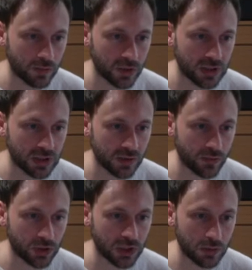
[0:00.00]
easy
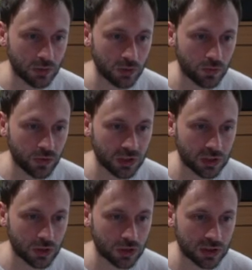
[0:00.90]
for them to fix
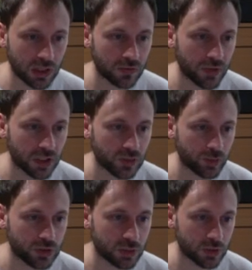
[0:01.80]
your stuff as
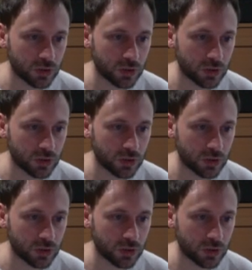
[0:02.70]
possible.